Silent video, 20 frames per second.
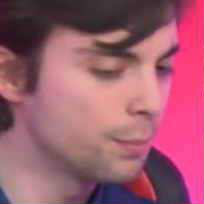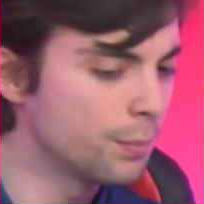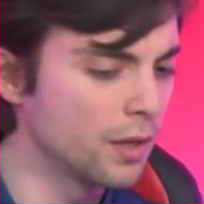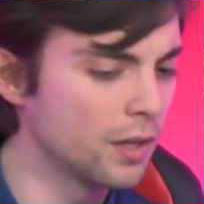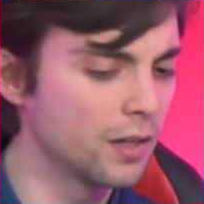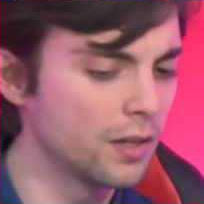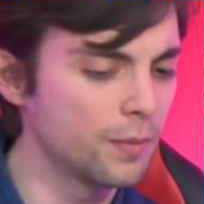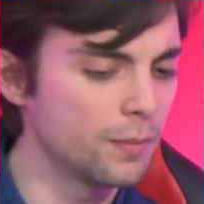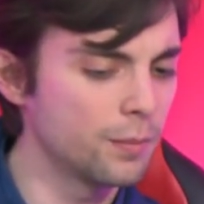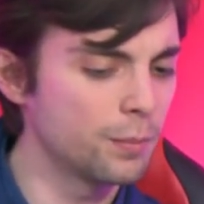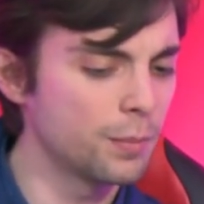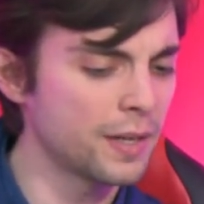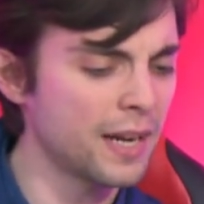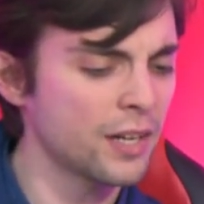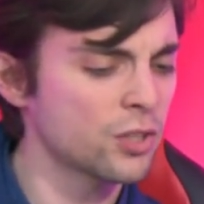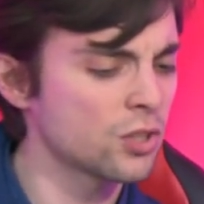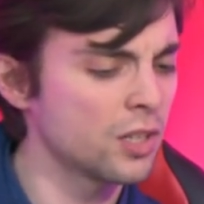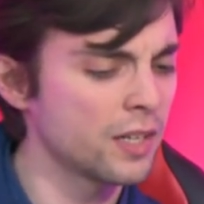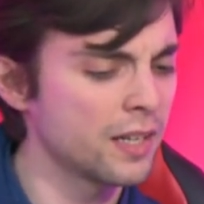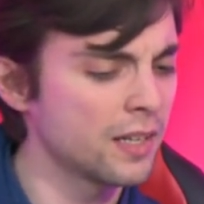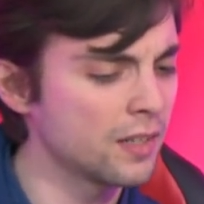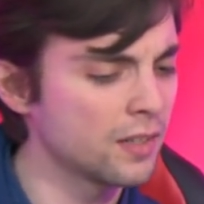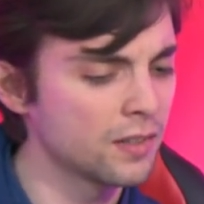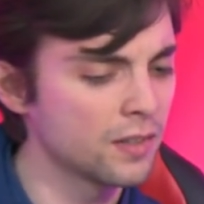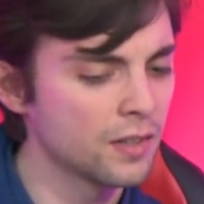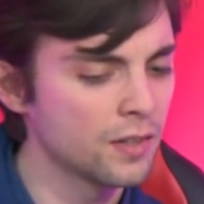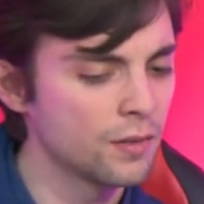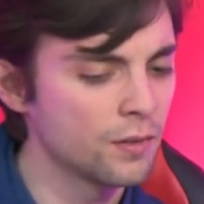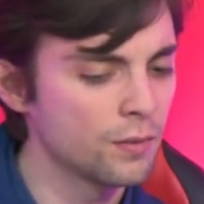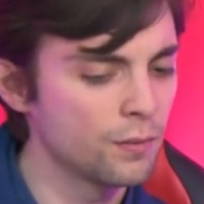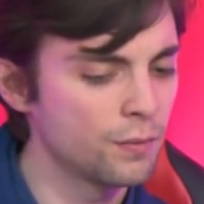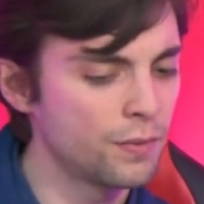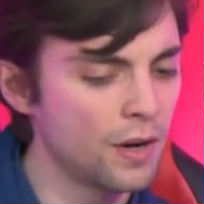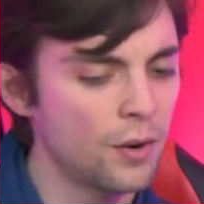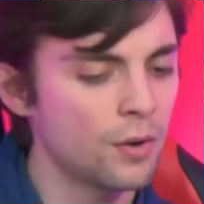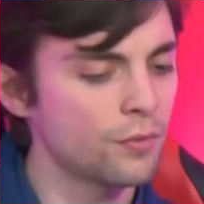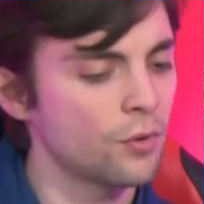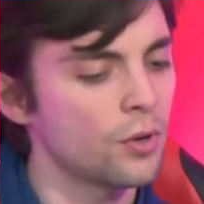but actually very,